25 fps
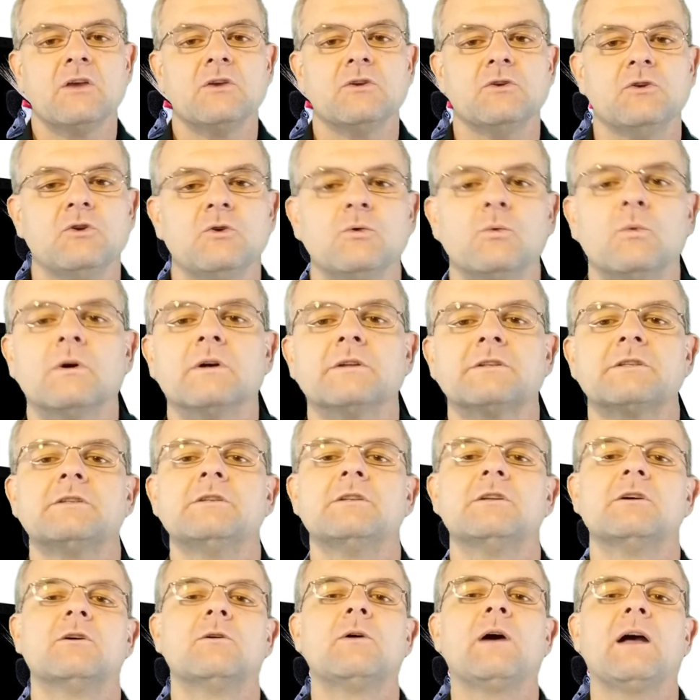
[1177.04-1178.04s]
You want
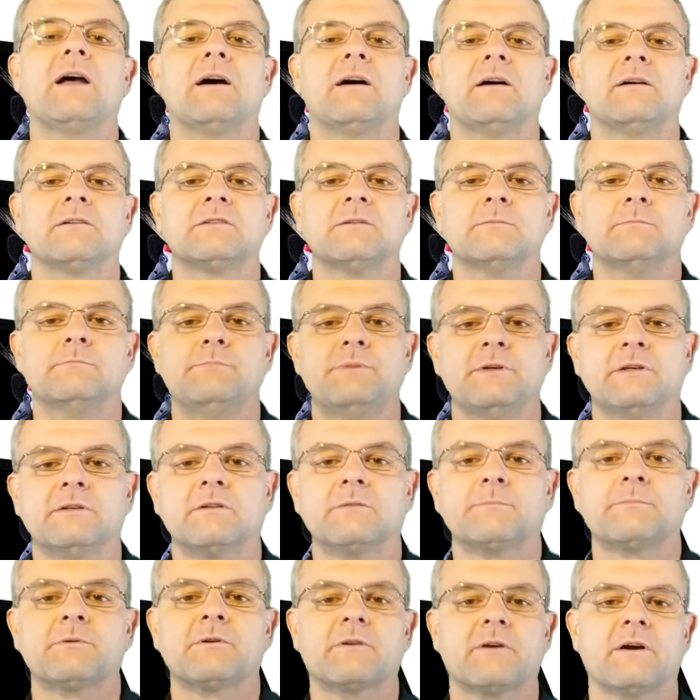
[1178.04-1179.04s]
to know how to
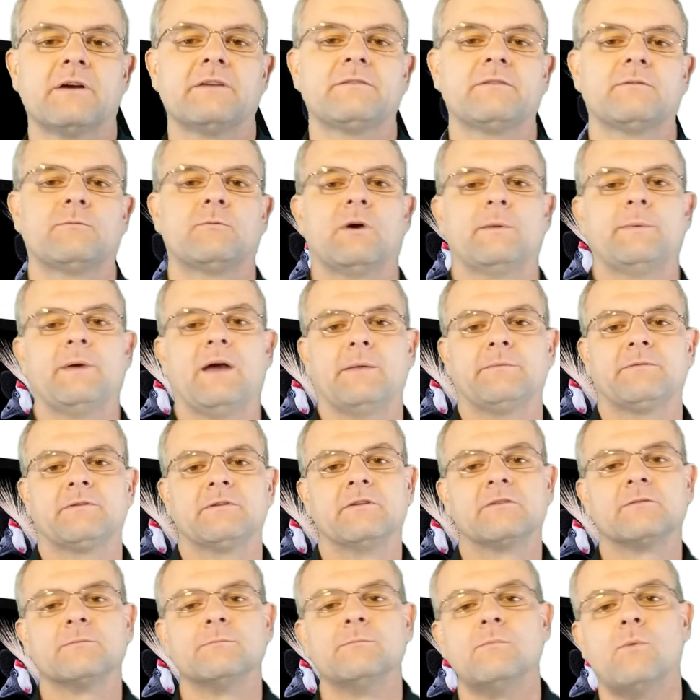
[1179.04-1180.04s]
build progressive web apps,
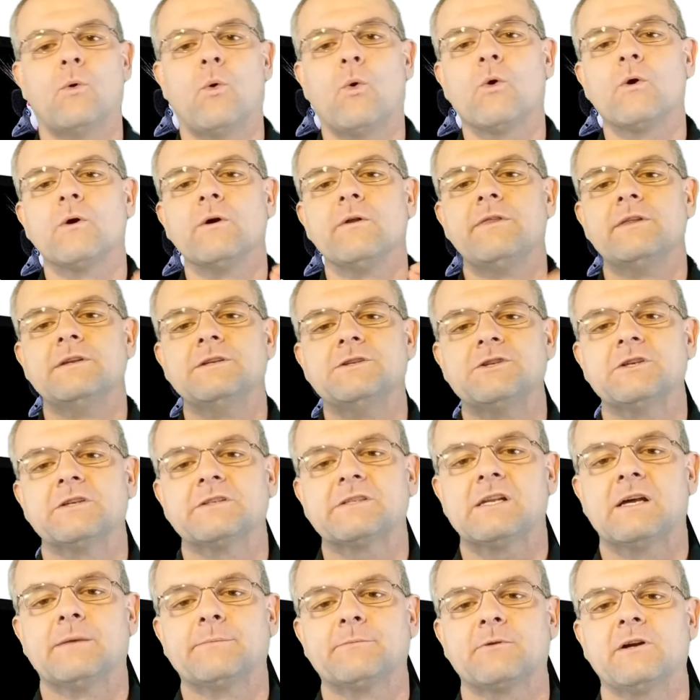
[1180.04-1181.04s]
and it's more than
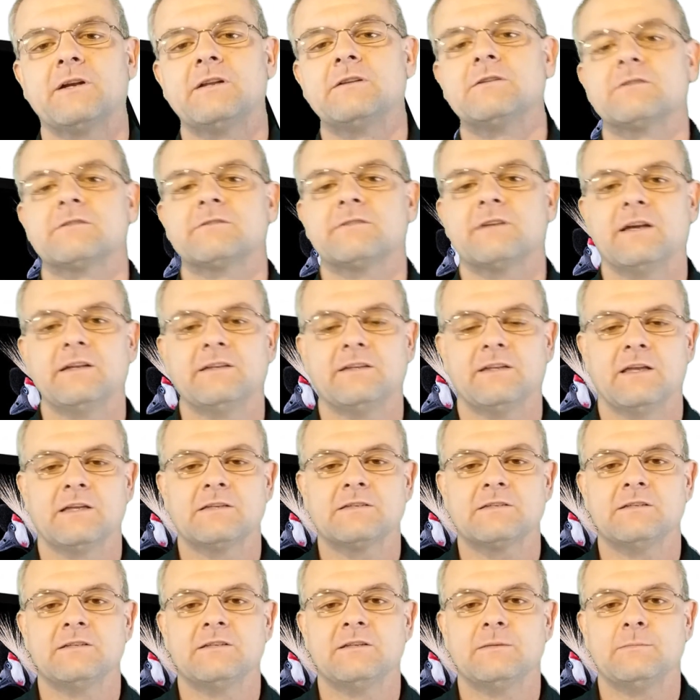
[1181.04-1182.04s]
just upgrading your site to
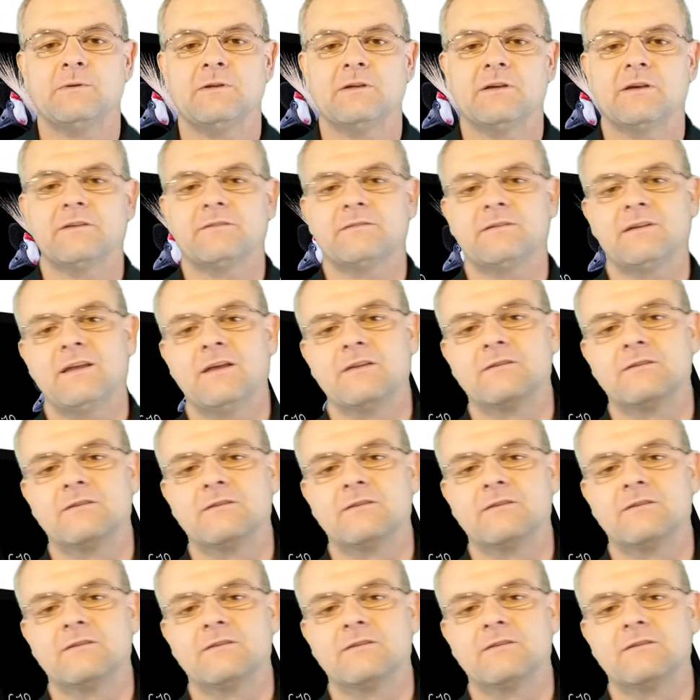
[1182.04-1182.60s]
HTTPS.